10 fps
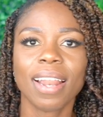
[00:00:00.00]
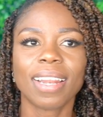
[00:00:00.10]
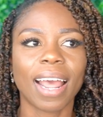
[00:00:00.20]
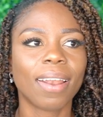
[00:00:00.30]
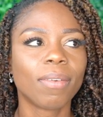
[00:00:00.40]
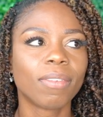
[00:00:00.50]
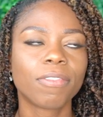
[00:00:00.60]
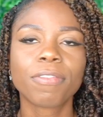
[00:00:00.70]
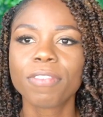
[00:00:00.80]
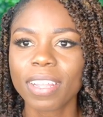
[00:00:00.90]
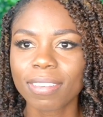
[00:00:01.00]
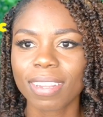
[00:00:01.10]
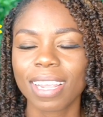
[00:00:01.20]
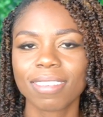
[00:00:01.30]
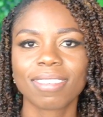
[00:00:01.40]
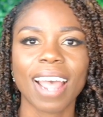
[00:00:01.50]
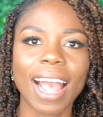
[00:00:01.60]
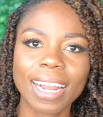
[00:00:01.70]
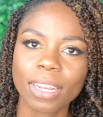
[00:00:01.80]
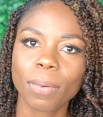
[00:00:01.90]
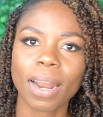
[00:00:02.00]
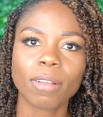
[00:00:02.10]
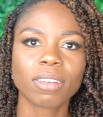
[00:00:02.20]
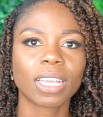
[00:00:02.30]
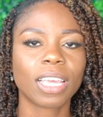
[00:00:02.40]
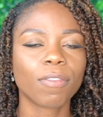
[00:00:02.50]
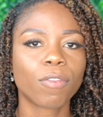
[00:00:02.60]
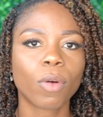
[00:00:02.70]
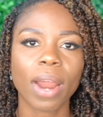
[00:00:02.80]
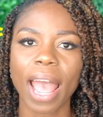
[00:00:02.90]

that fits exactly what I was looking for.